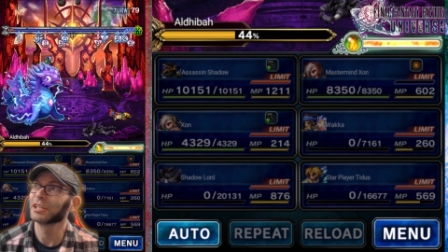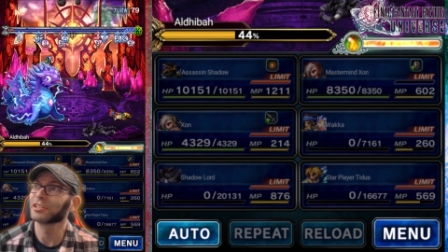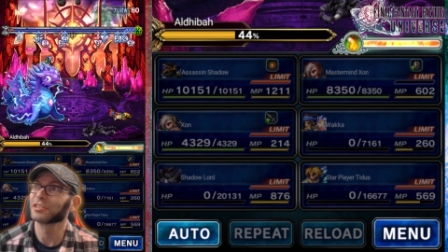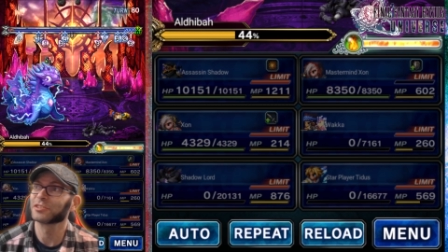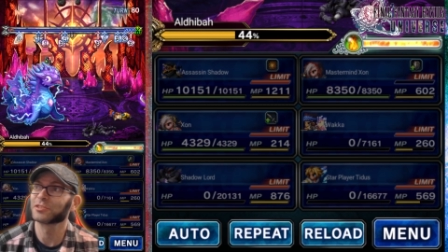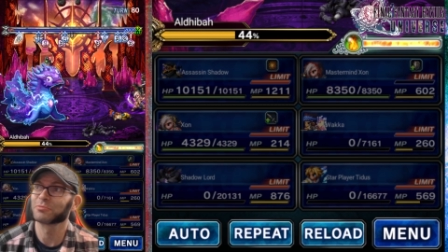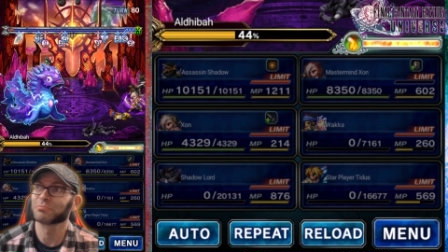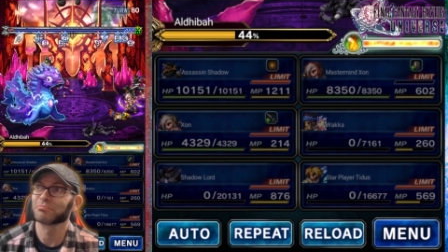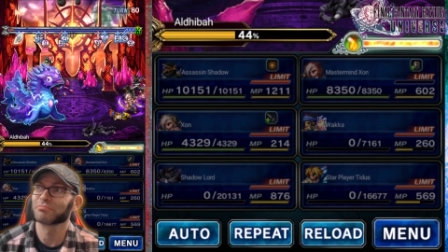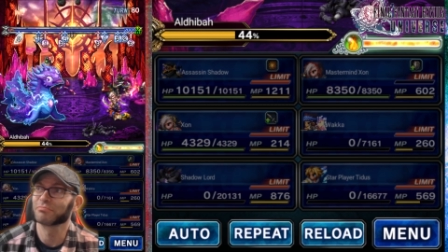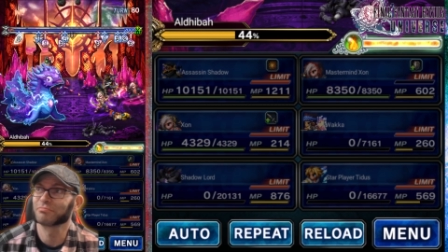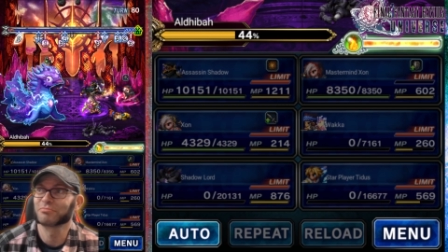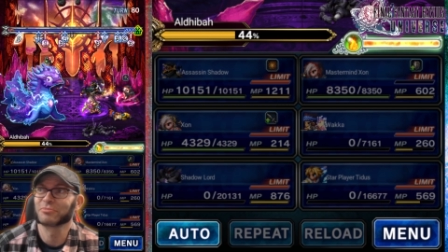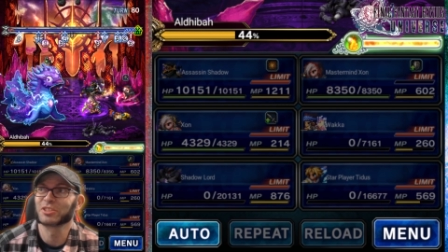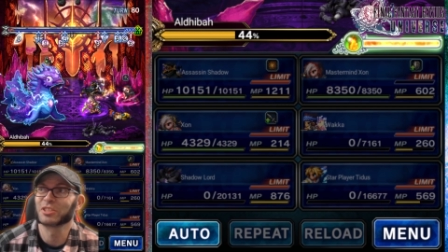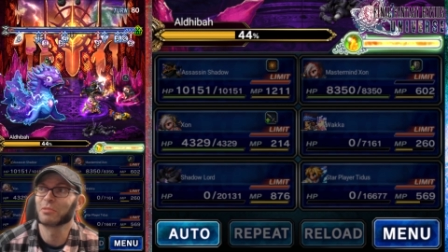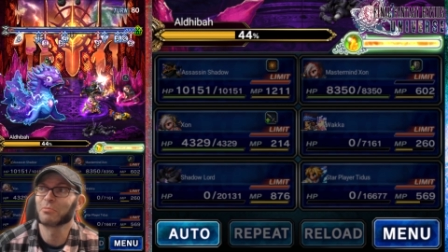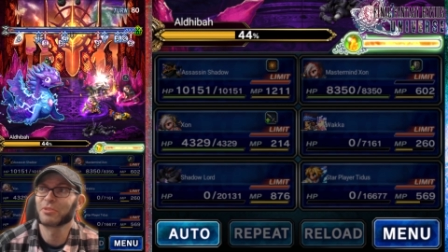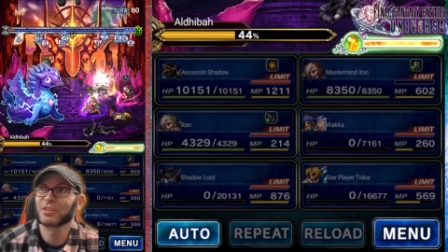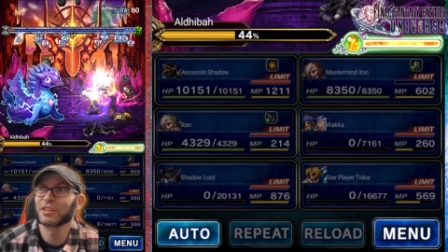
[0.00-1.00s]
He does
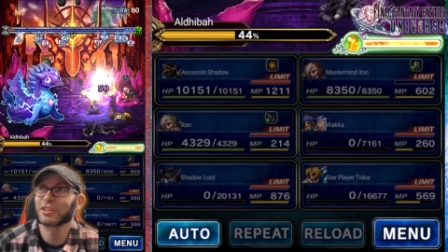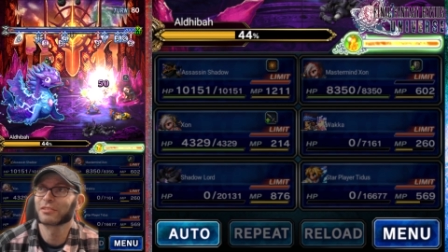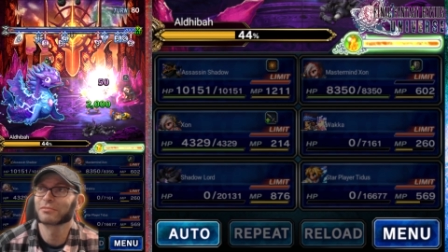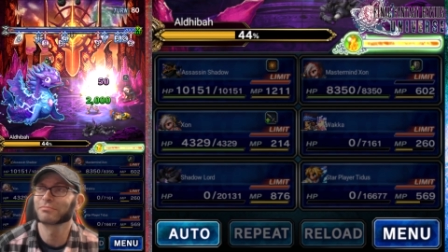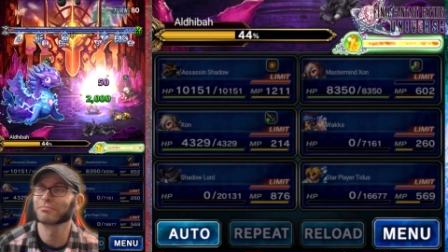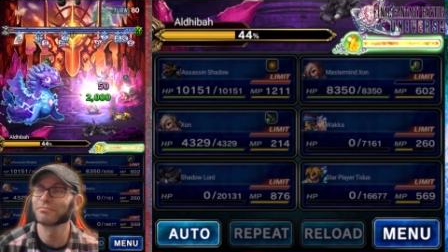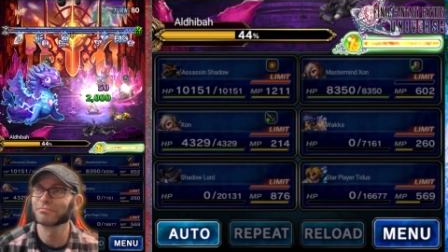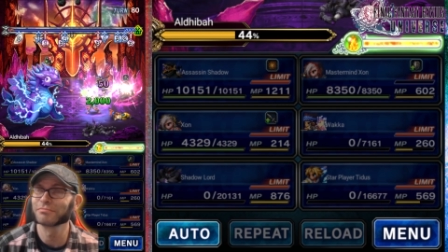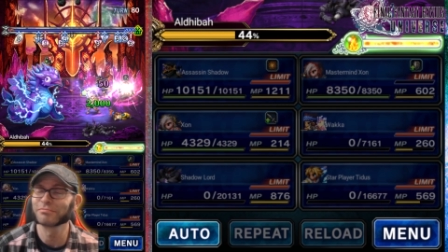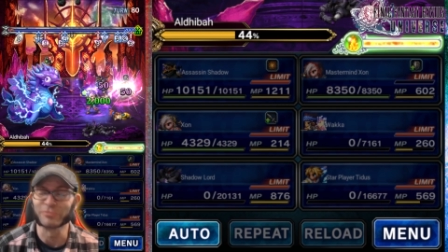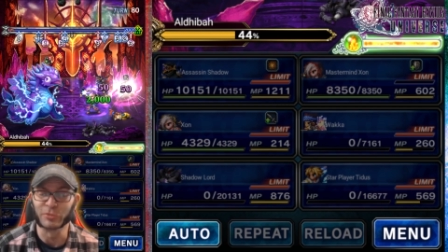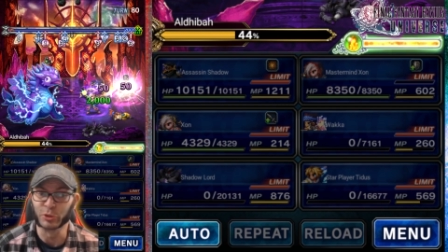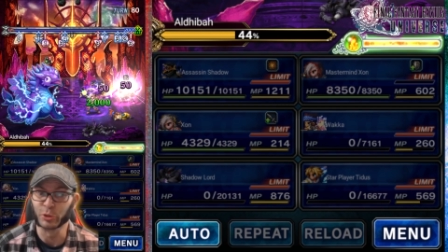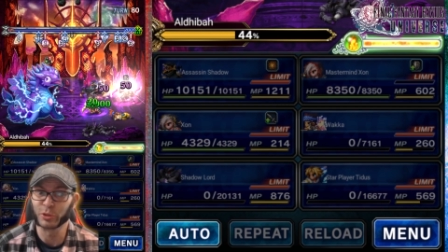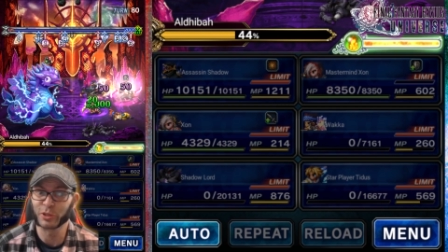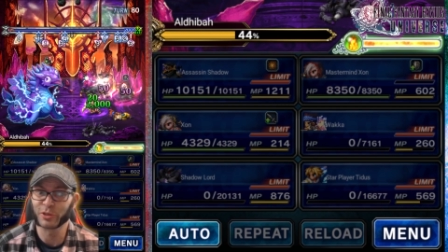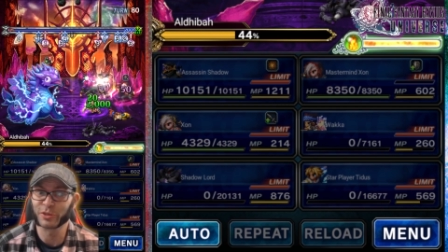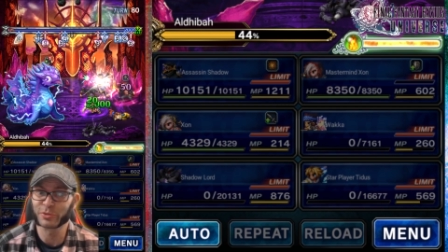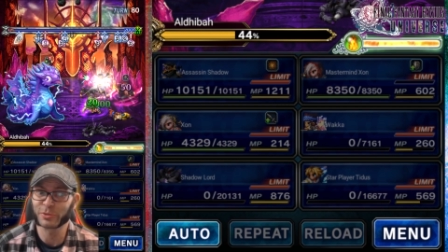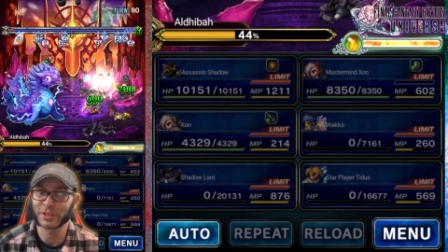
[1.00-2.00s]
something.
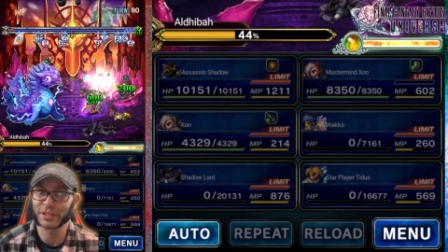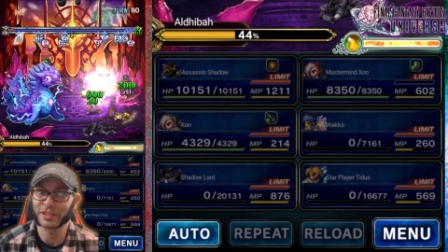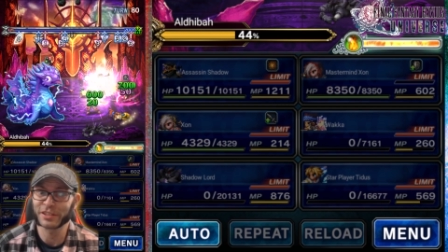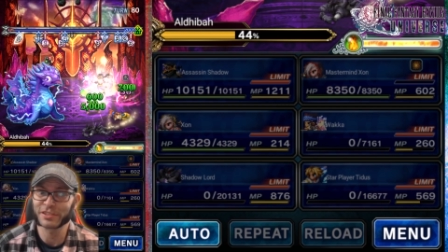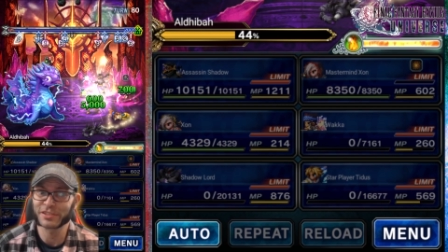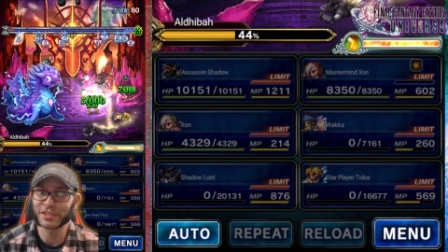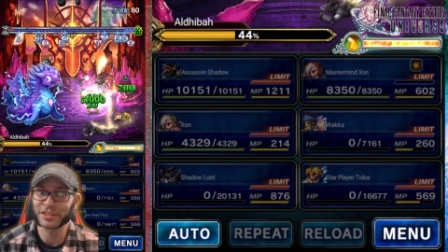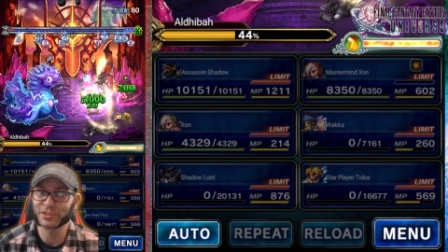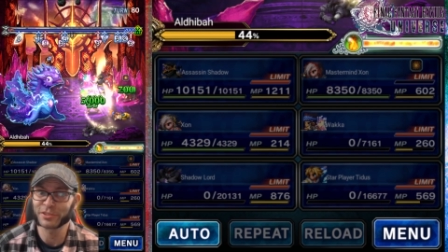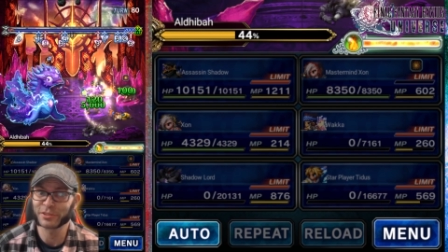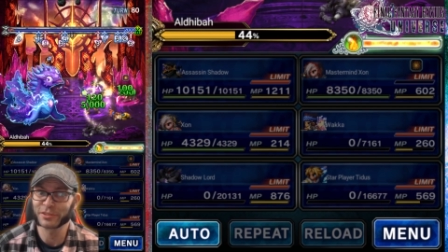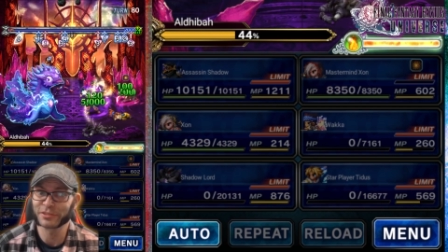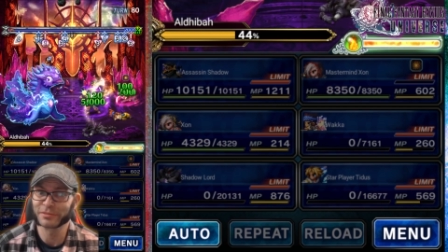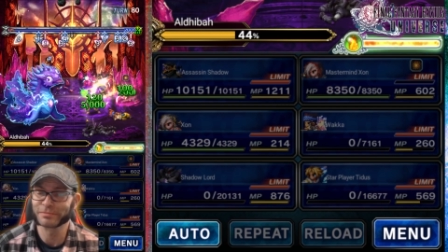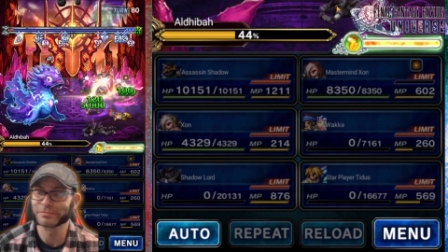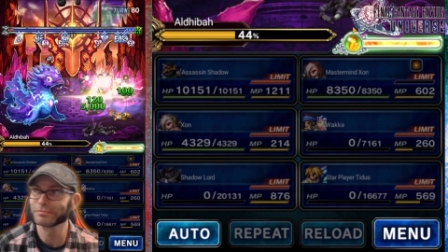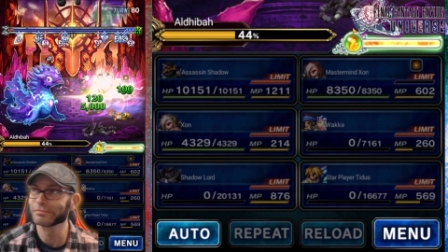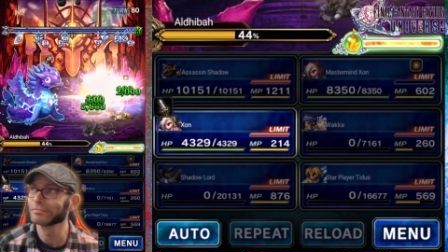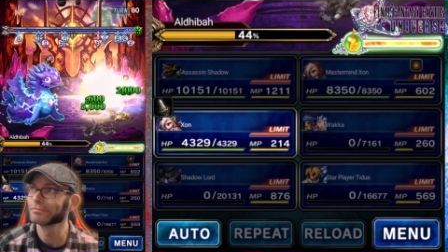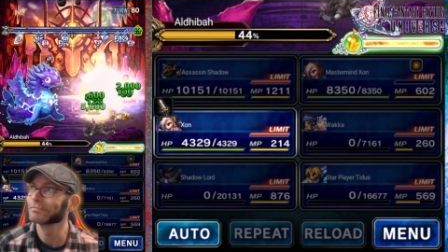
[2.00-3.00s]
Who knows what he does that
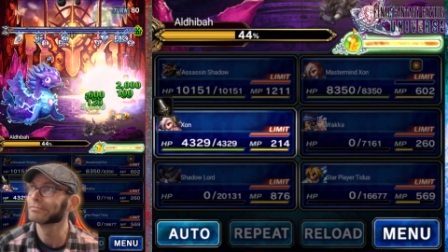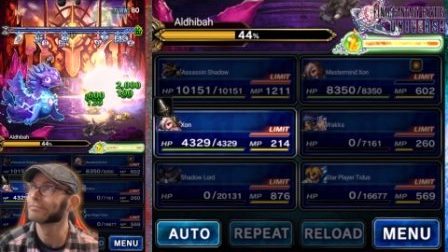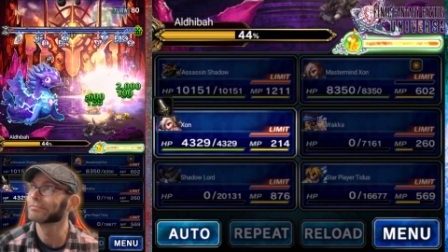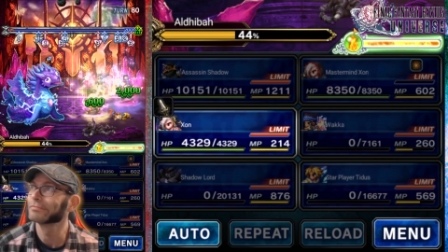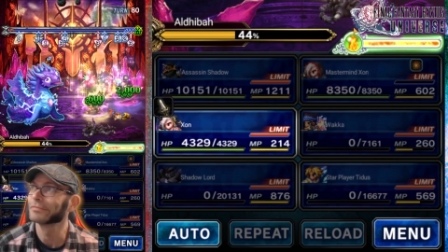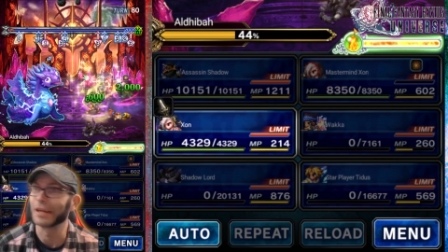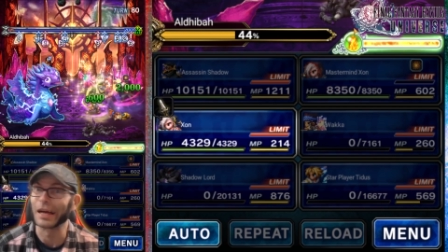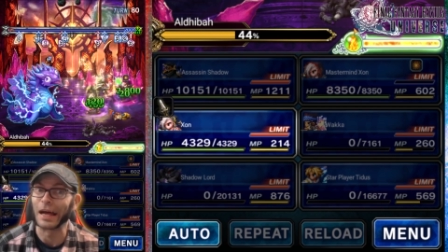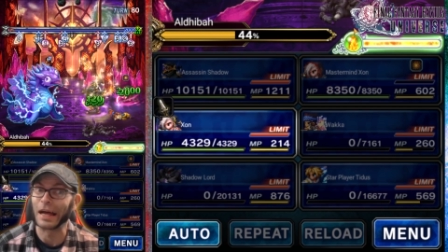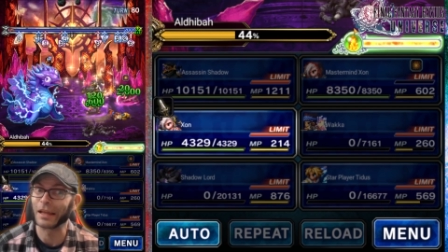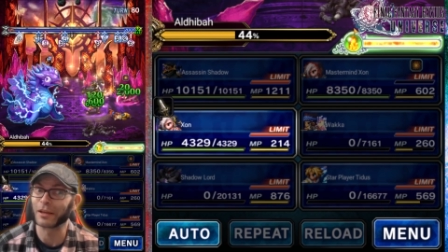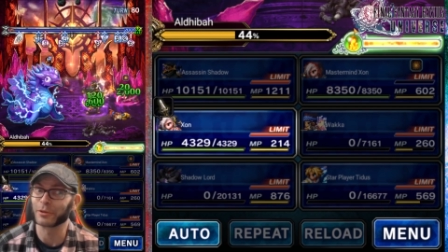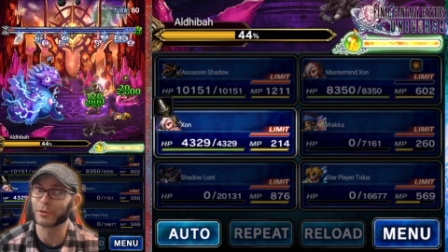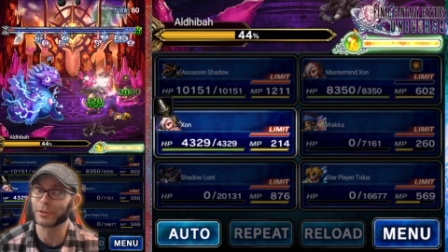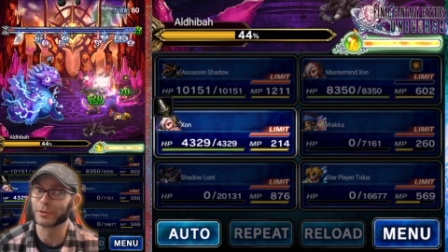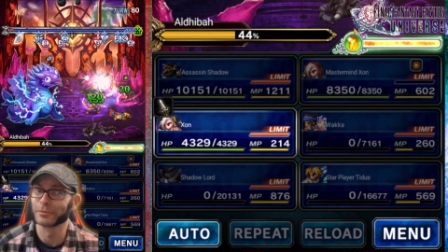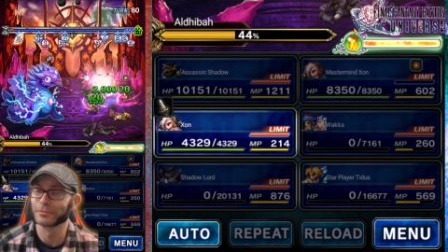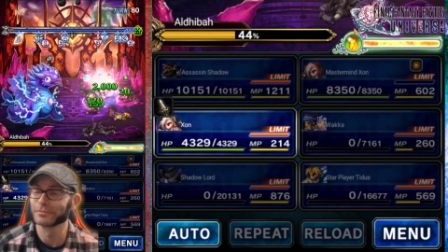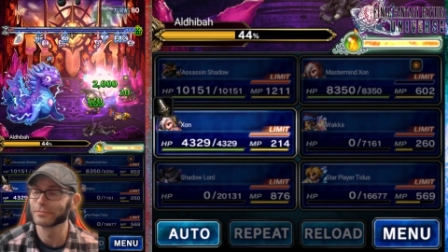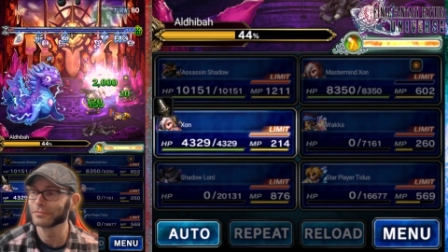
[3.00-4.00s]
turn?
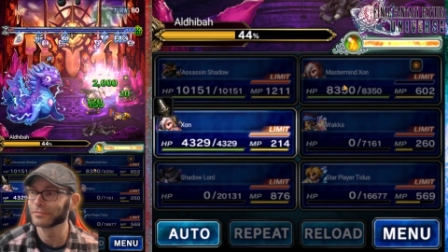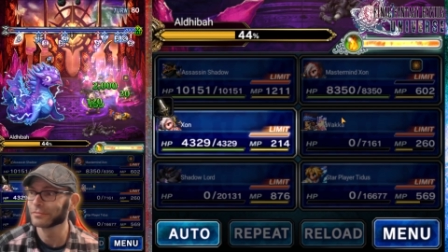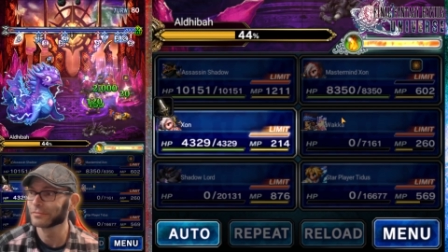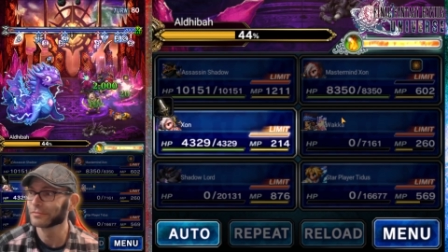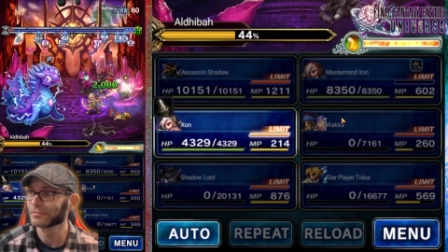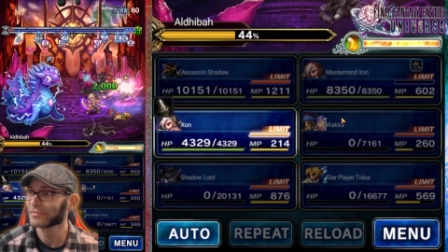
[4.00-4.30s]
I don't know.